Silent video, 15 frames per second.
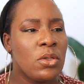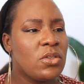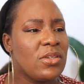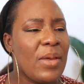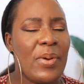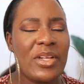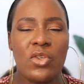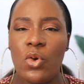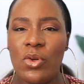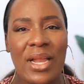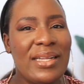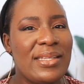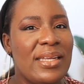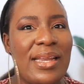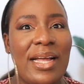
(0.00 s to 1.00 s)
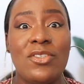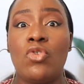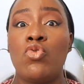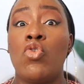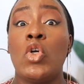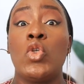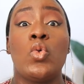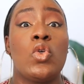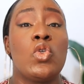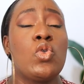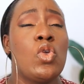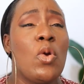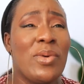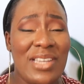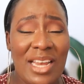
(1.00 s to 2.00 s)
So, that particular day, now, the rush
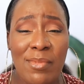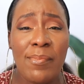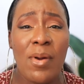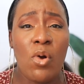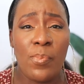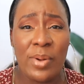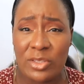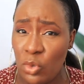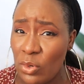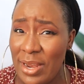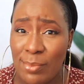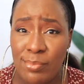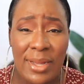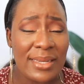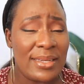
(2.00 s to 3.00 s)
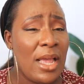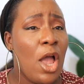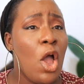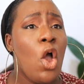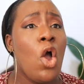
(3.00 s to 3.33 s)
was so much. I remember one particular man